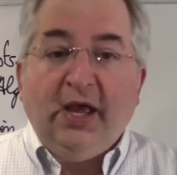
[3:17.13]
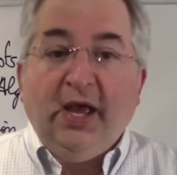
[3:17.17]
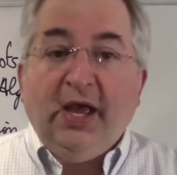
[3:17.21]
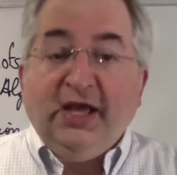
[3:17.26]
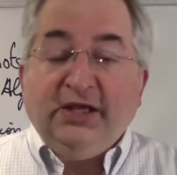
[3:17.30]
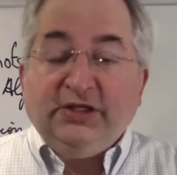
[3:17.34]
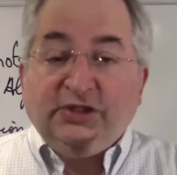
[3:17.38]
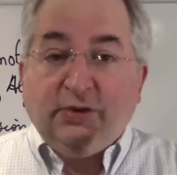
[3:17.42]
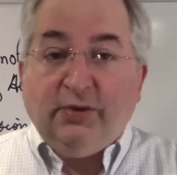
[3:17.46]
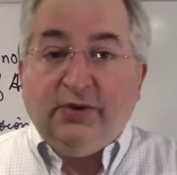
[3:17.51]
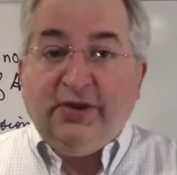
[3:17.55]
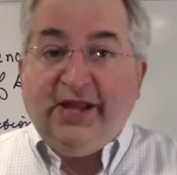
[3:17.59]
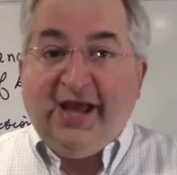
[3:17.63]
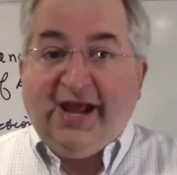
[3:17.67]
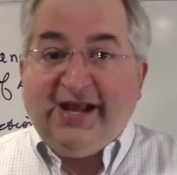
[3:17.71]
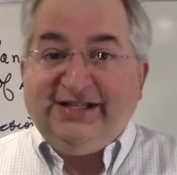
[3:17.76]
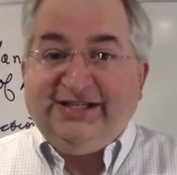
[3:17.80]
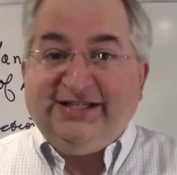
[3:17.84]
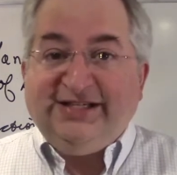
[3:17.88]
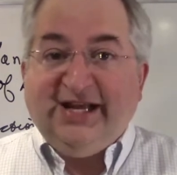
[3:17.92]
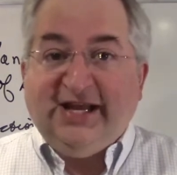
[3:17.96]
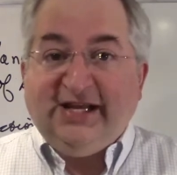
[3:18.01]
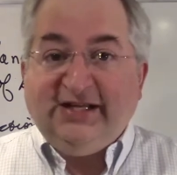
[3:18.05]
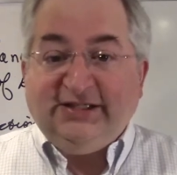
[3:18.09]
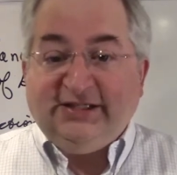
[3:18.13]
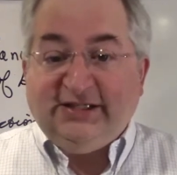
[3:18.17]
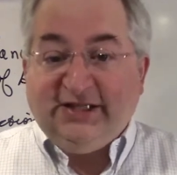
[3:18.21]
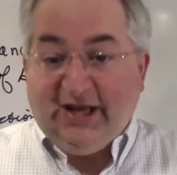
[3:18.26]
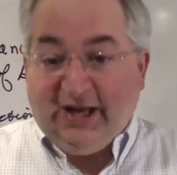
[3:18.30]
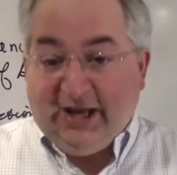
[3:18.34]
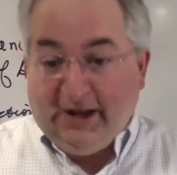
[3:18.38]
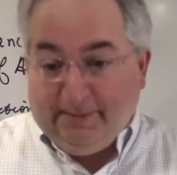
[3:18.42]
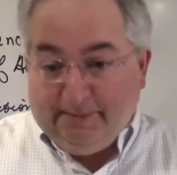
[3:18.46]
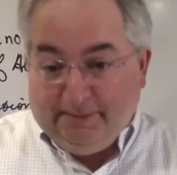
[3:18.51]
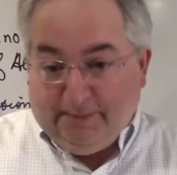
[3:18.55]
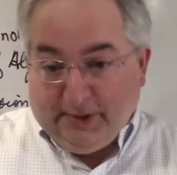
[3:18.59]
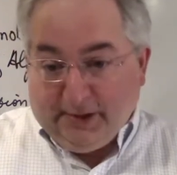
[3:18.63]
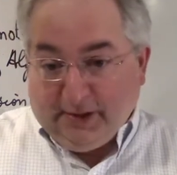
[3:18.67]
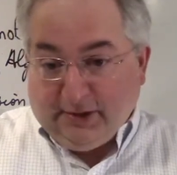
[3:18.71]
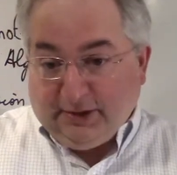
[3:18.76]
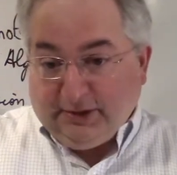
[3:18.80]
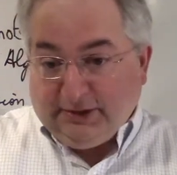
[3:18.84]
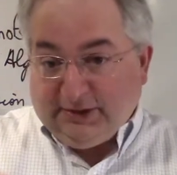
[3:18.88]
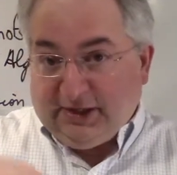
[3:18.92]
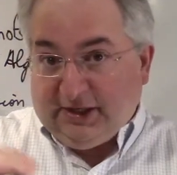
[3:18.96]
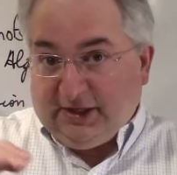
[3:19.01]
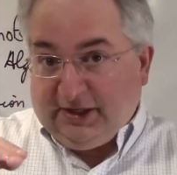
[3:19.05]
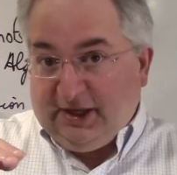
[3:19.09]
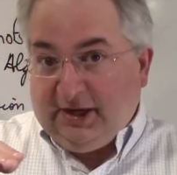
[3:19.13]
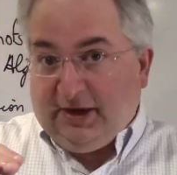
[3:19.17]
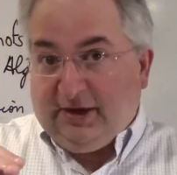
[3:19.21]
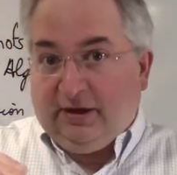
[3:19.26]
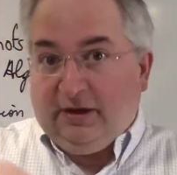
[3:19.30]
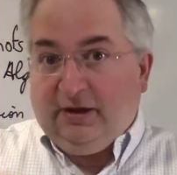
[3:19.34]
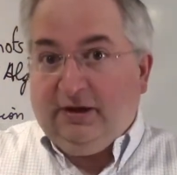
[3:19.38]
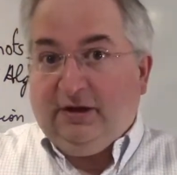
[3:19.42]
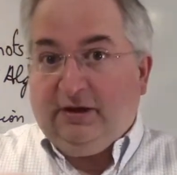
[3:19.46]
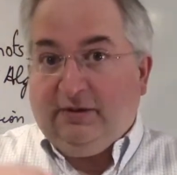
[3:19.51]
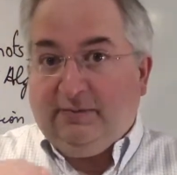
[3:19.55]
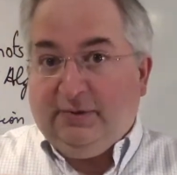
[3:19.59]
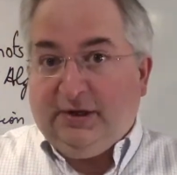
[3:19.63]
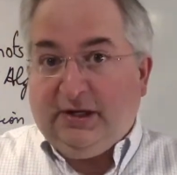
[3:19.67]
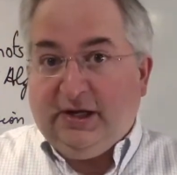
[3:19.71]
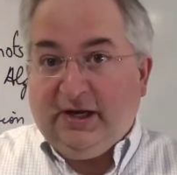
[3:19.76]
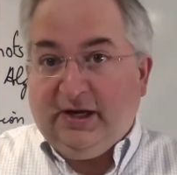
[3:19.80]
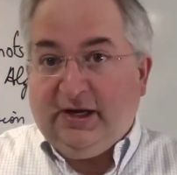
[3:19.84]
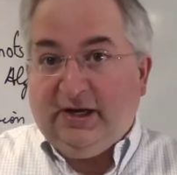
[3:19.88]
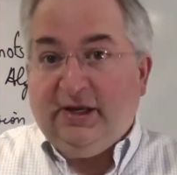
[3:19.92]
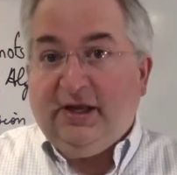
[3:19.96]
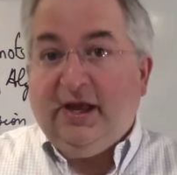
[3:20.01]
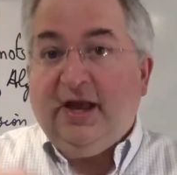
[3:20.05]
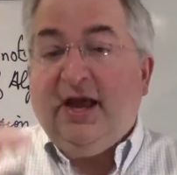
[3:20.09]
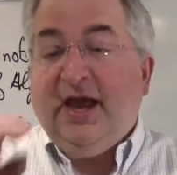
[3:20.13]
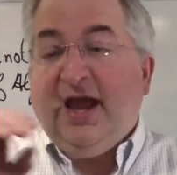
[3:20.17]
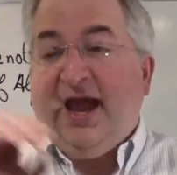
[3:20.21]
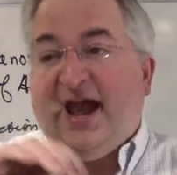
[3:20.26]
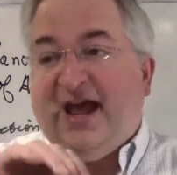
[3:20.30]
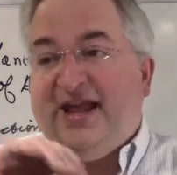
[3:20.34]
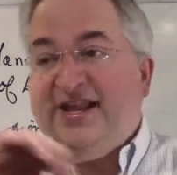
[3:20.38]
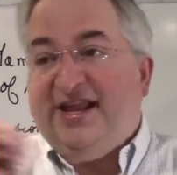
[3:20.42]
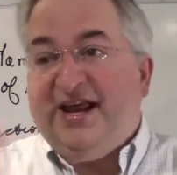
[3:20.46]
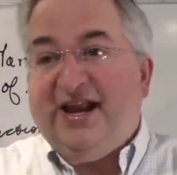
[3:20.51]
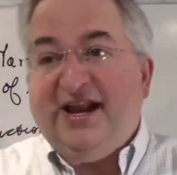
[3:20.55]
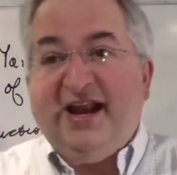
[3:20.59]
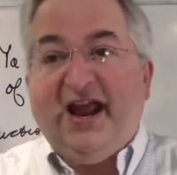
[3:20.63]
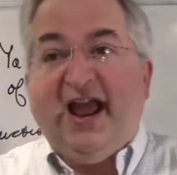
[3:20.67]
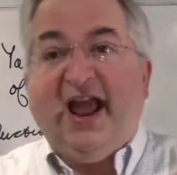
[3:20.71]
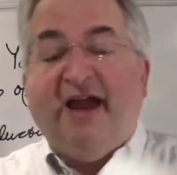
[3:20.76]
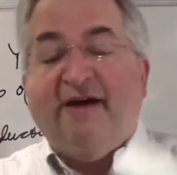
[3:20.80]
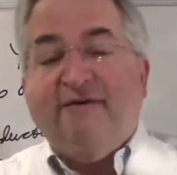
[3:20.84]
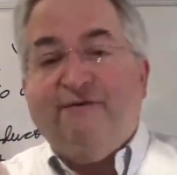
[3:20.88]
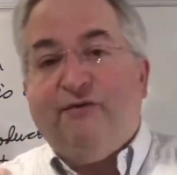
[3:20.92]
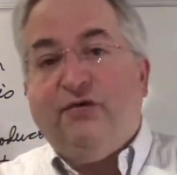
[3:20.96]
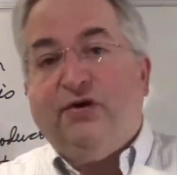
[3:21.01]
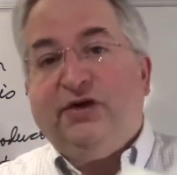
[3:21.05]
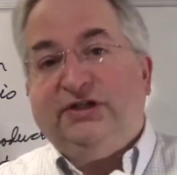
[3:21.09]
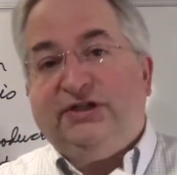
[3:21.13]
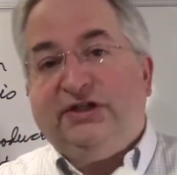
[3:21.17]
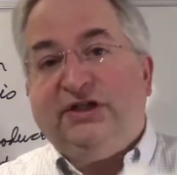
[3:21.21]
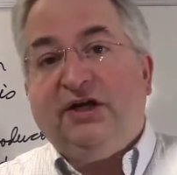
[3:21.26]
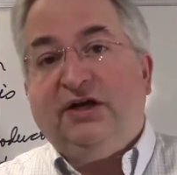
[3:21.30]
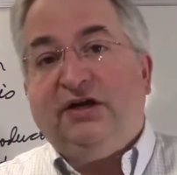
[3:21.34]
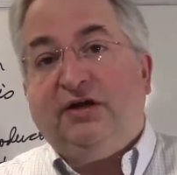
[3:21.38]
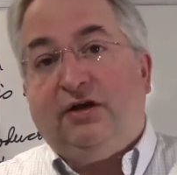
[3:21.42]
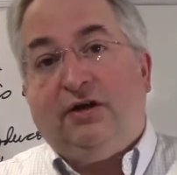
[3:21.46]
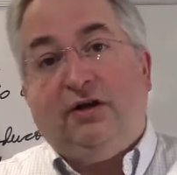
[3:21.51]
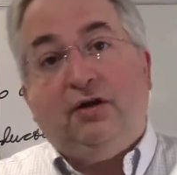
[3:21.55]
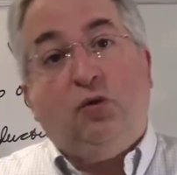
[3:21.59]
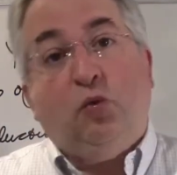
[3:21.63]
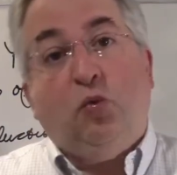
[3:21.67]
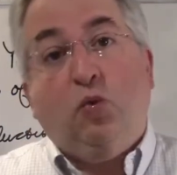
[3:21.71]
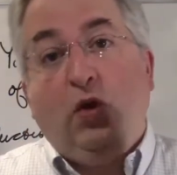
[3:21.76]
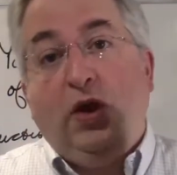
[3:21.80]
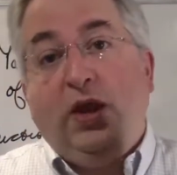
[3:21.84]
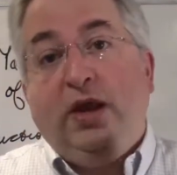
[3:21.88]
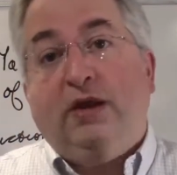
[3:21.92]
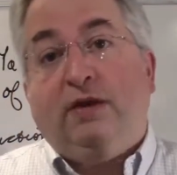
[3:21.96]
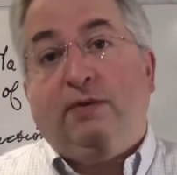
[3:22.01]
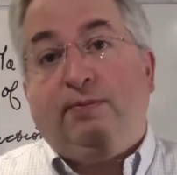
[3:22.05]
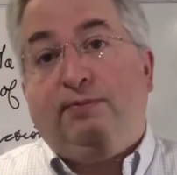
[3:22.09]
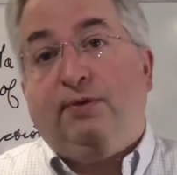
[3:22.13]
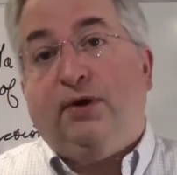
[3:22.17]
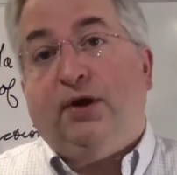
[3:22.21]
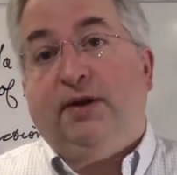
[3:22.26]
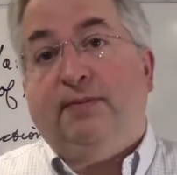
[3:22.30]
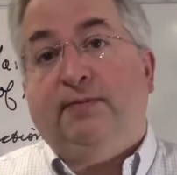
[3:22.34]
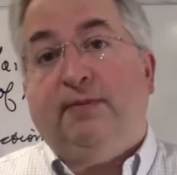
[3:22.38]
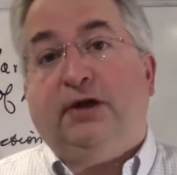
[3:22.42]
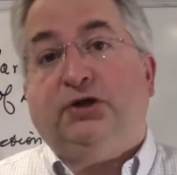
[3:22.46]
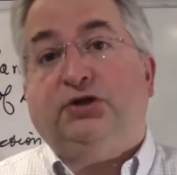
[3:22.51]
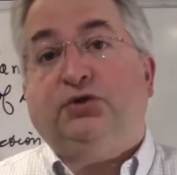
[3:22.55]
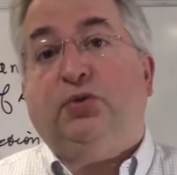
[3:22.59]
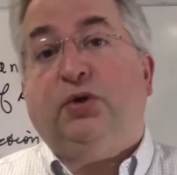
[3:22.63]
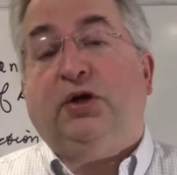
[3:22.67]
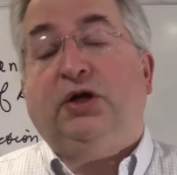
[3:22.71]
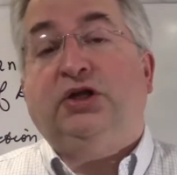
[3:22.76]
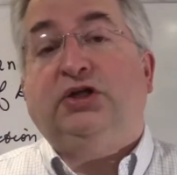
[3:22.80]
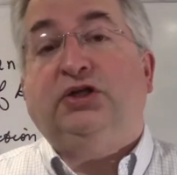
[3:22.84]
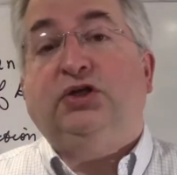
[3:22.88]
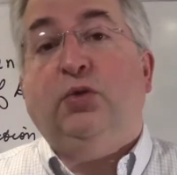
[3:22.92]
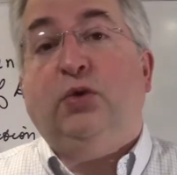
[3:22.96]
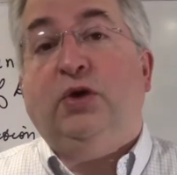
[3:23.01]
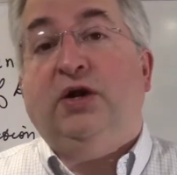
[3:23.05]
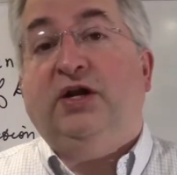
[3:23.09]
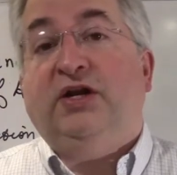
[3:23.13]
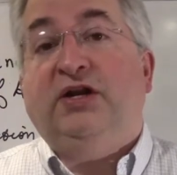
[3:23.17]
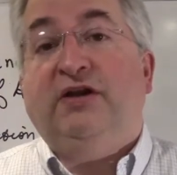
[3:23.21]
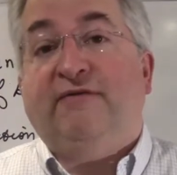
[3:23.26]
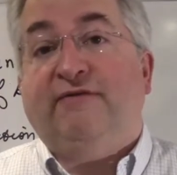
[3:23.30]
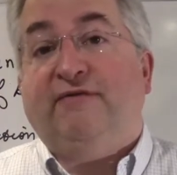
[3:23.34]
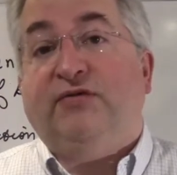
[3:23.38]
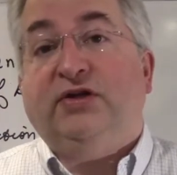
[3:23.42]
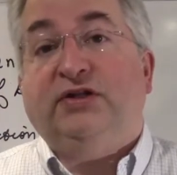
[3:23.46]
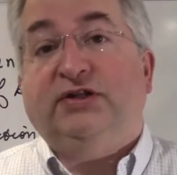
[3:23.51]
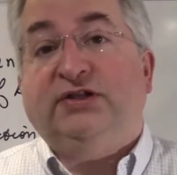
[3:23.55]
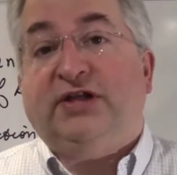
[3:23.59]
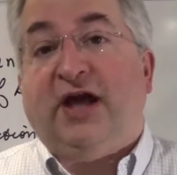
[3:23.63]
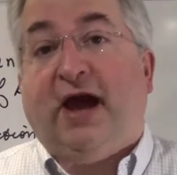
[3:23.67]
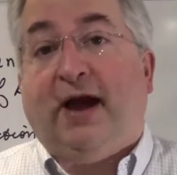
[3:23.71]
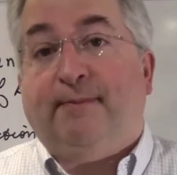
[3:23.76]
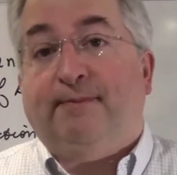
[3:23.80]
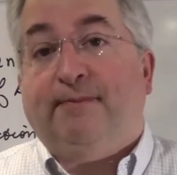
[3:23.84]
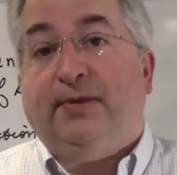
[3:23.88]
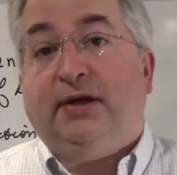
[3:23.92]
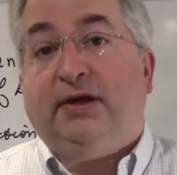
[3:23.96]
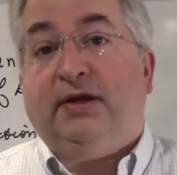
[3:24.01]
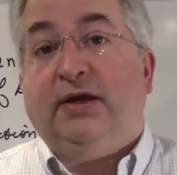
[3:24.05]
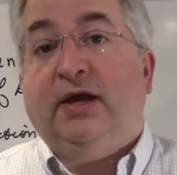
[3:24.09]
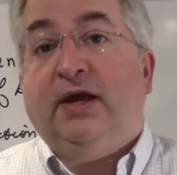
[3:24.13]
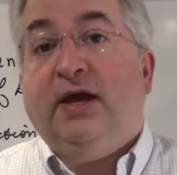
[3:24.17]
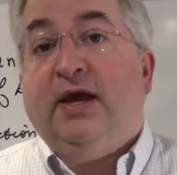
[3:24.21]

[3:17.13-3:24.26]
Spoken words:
So in that sense, it builds a little in the beginning, and then every single week, pretty much, we're going to do a different topic.